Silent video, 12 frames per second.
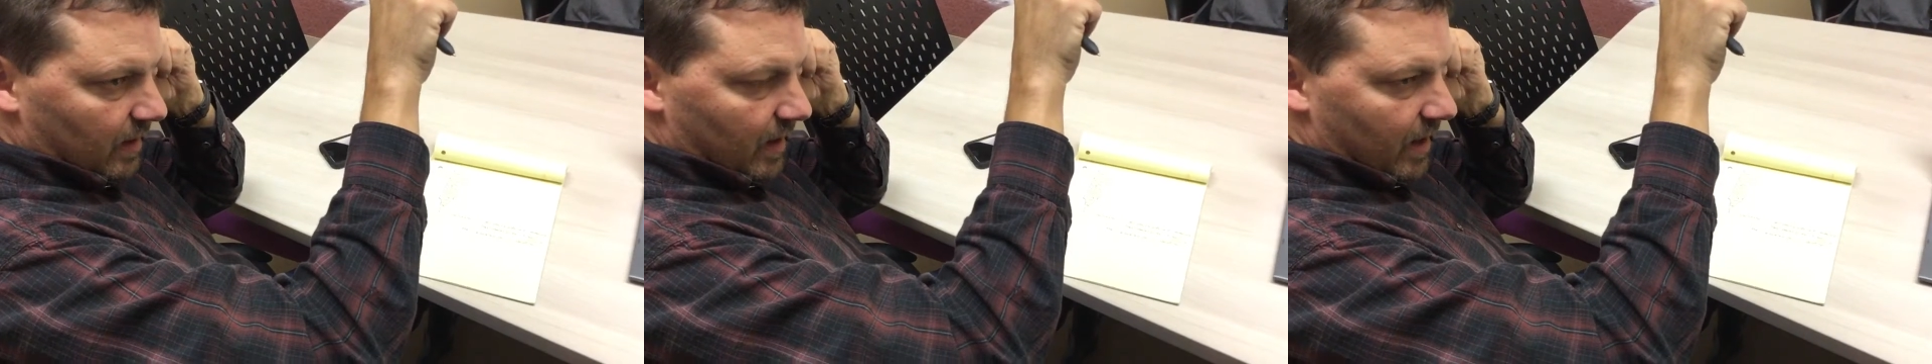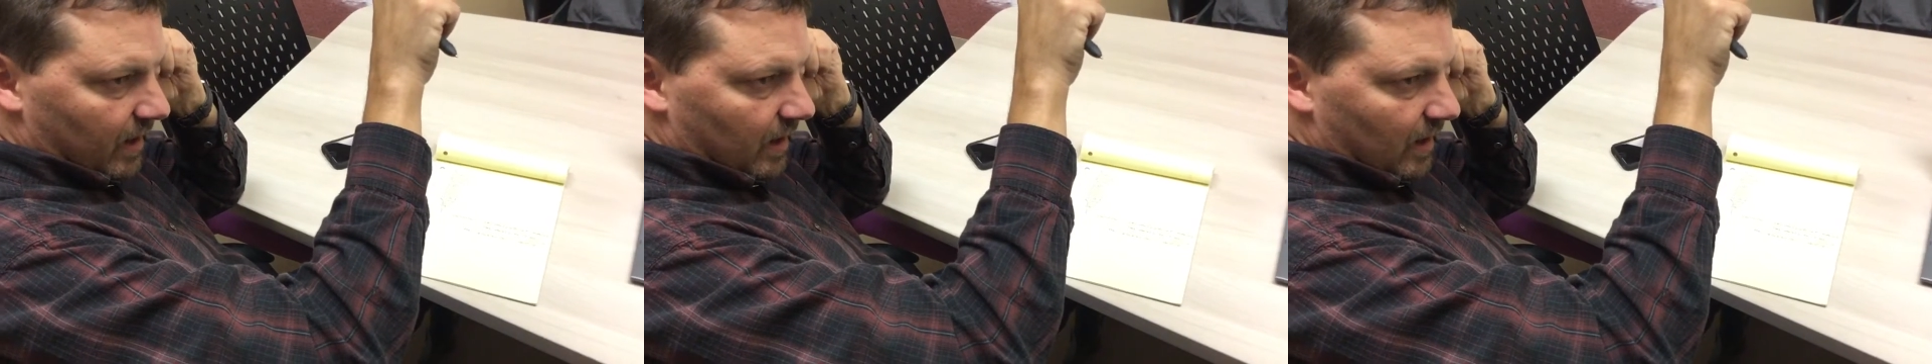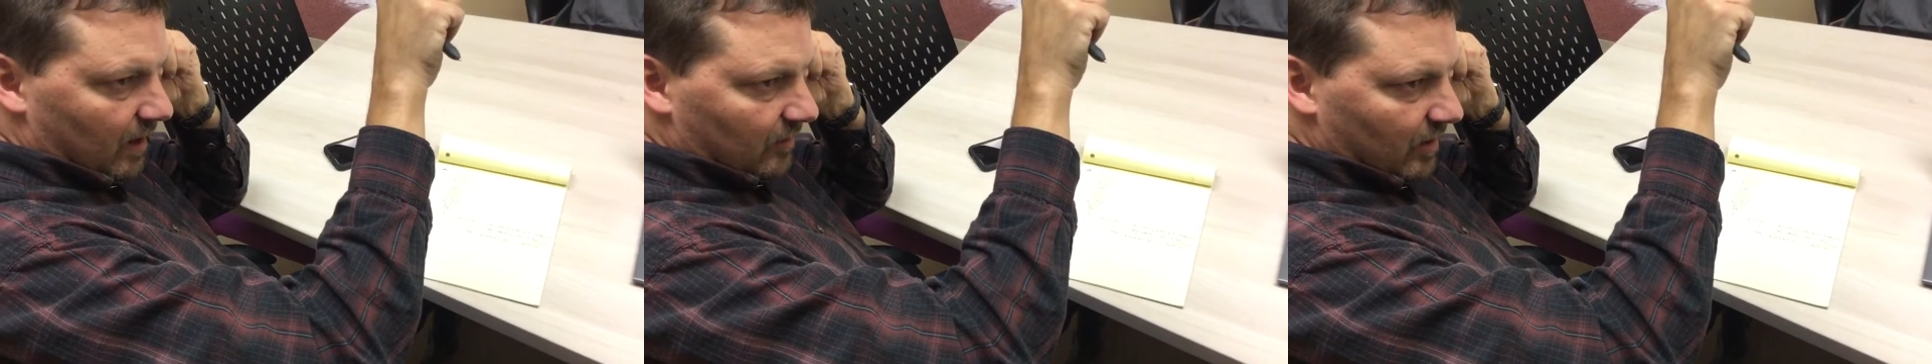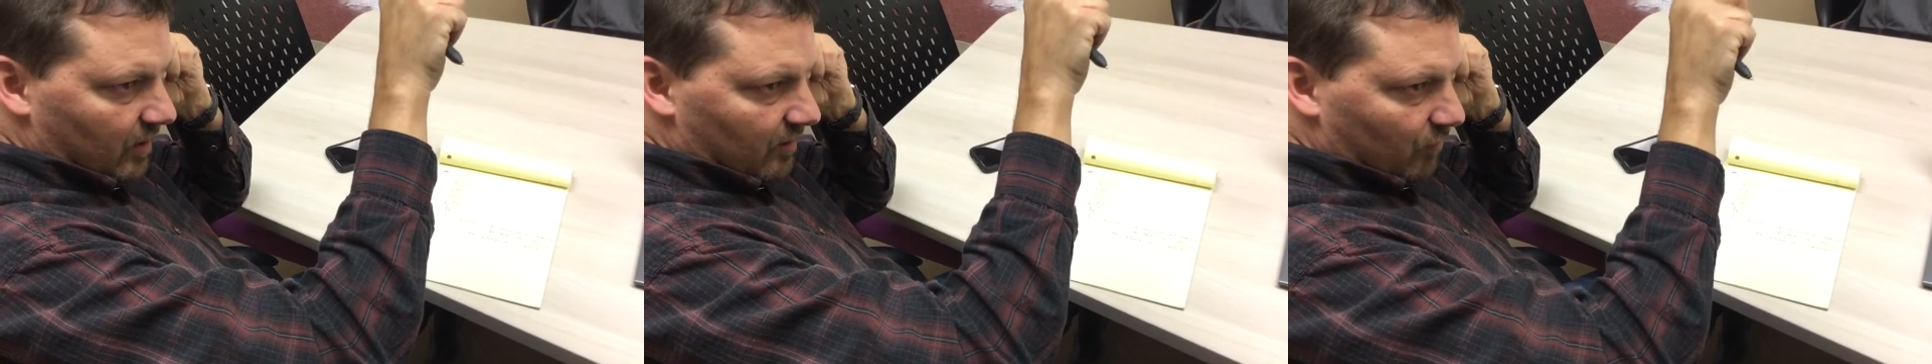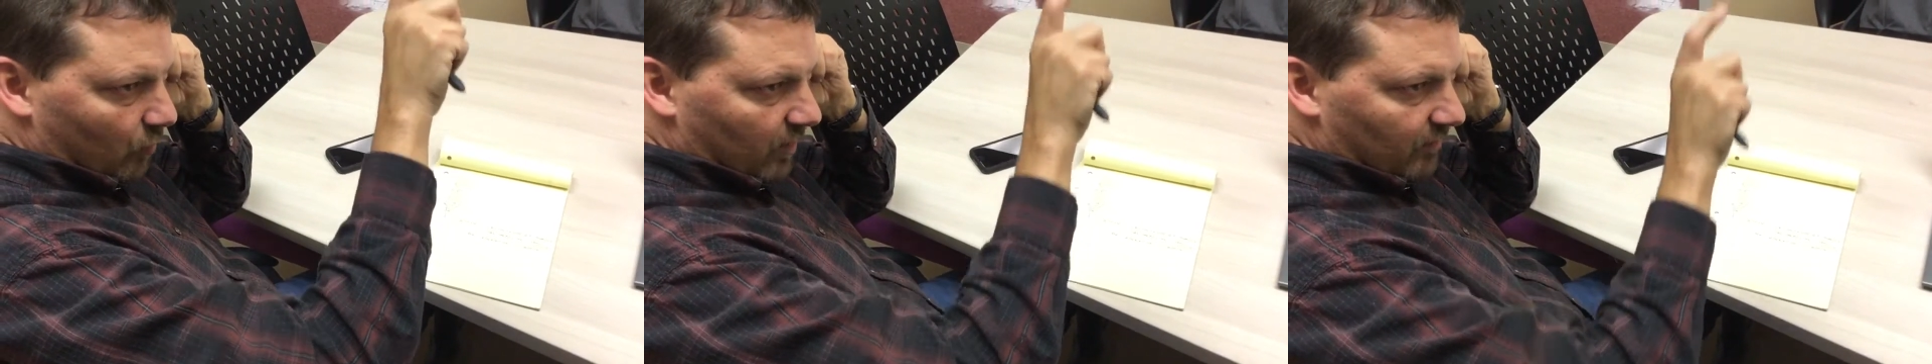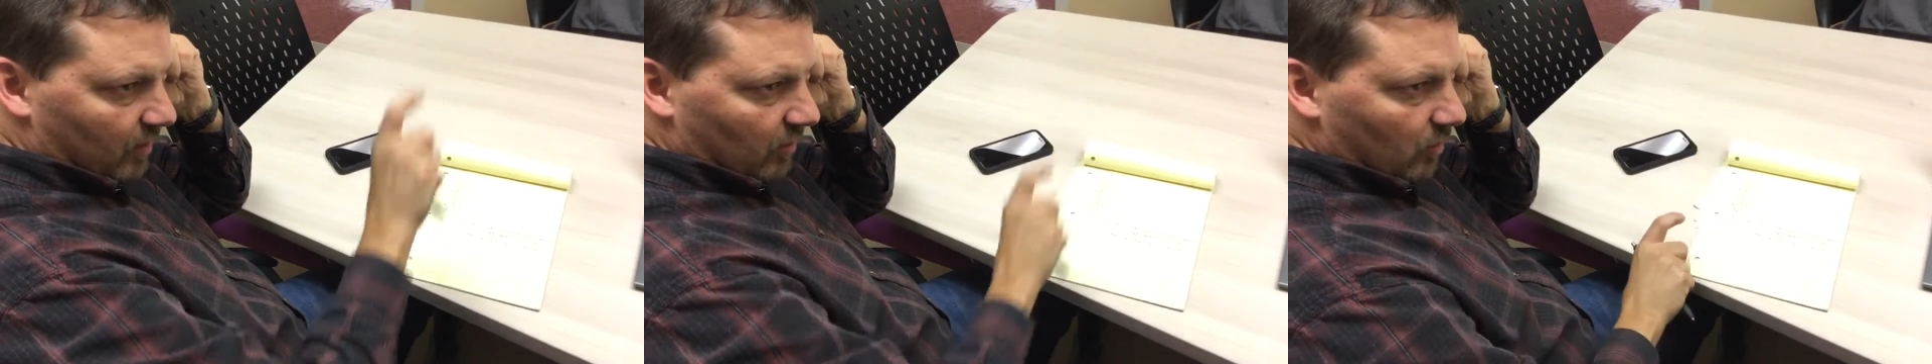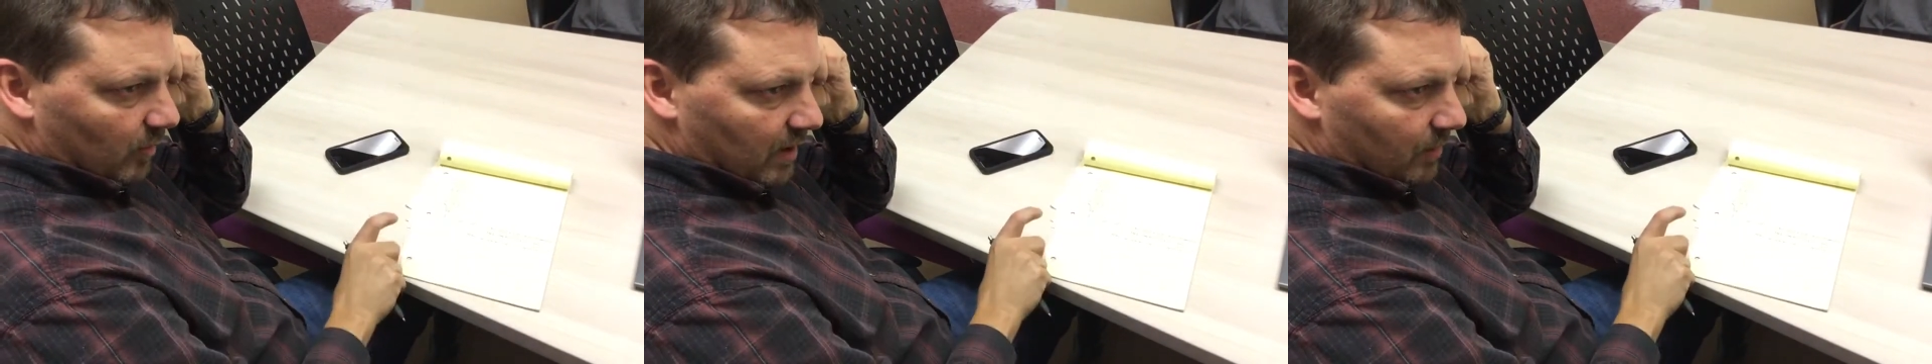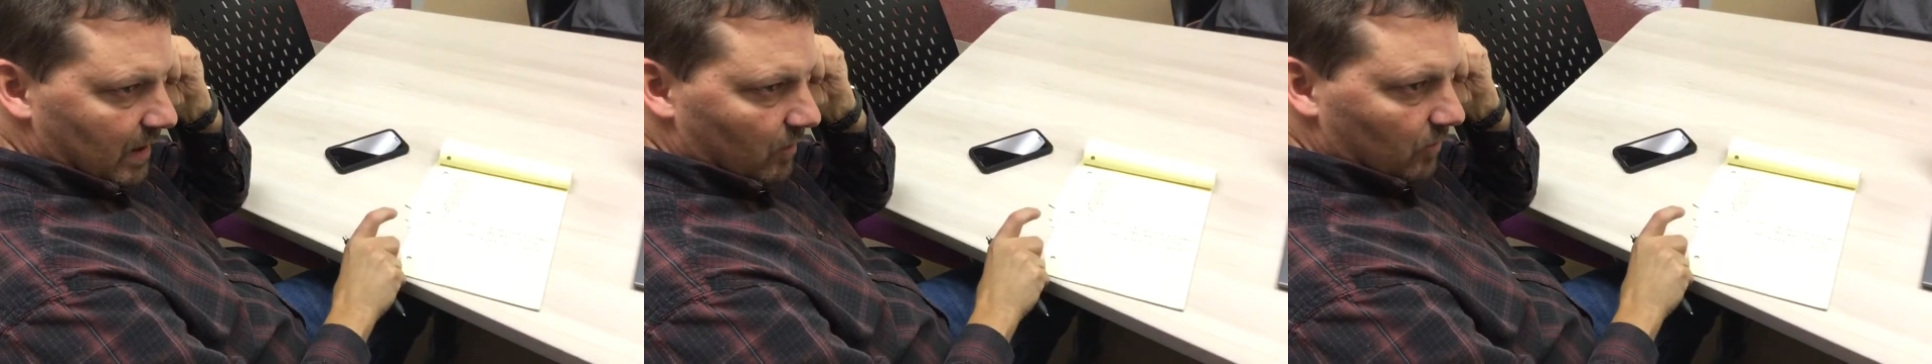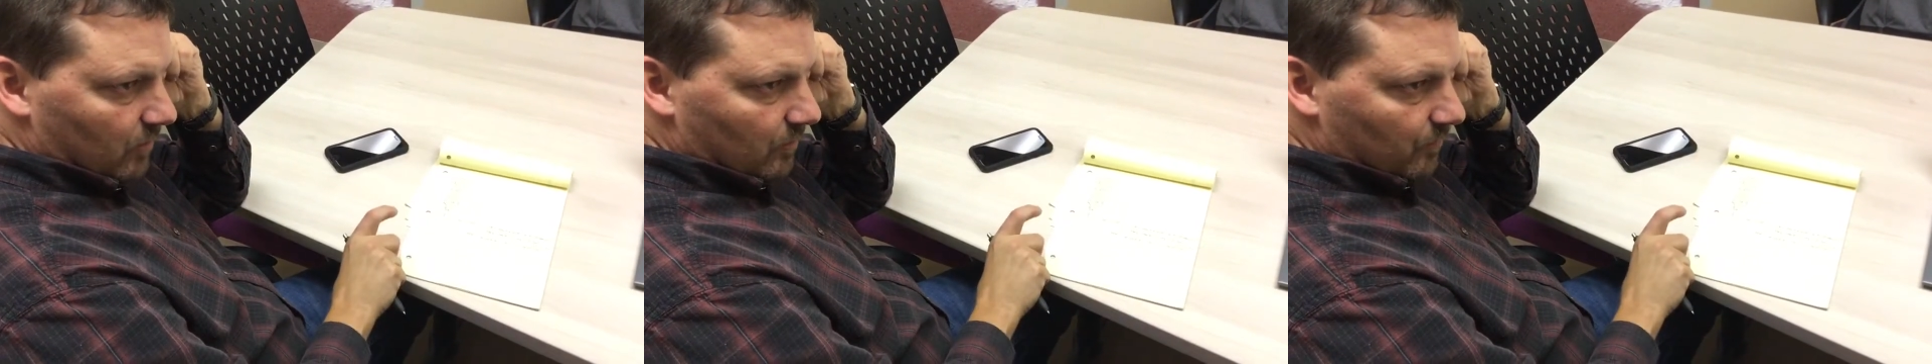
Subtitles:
had an entire void volume come out.